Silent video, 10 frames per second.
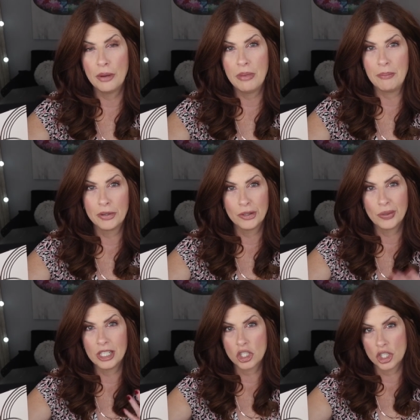a member,
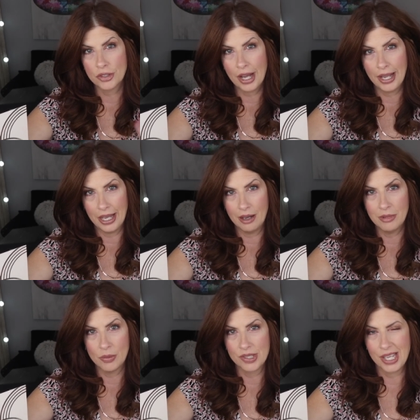which I
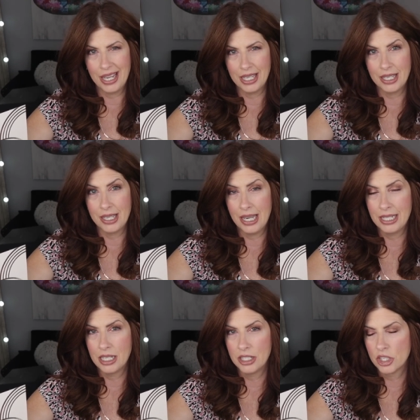am, was
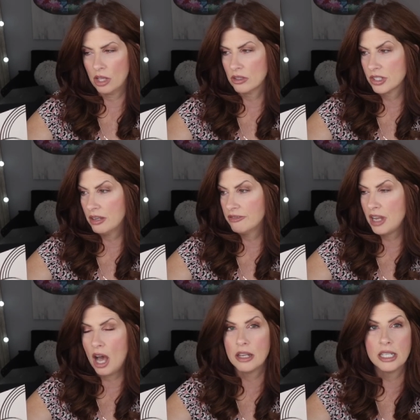$89. If
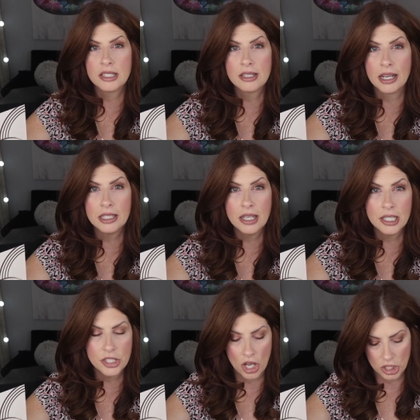not, it's
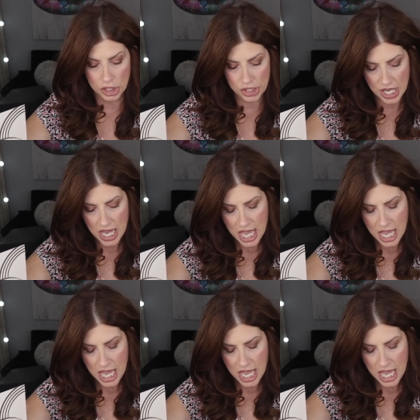$99.